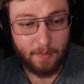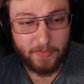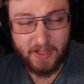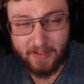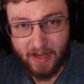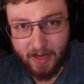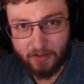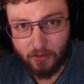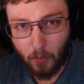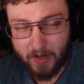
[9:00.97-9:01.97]
These
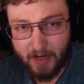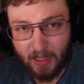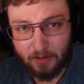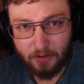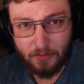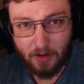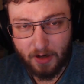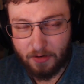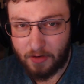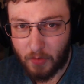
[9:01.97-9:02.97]
guys, $20 for
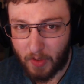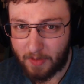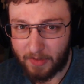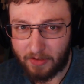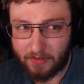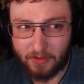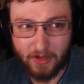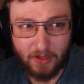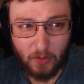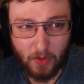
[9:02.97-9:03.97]
120 mils. So you're
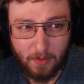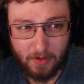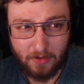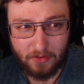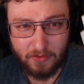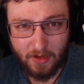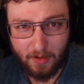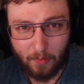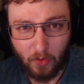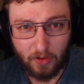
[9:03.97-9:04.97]
getting 20 mils
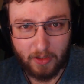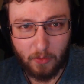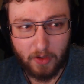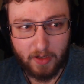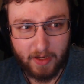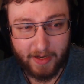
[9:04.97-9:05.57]
more liquid.